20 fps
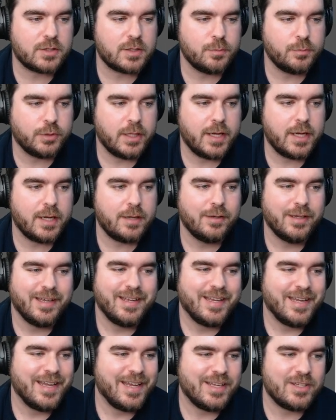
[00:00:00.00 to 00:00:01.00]
in play
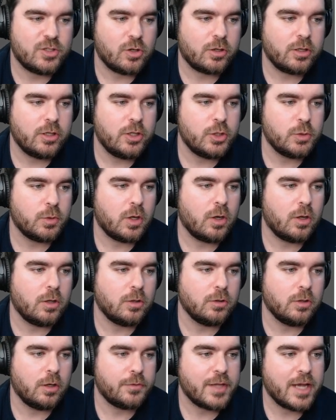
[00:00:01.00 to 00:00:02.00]
is not going to do a whole lot.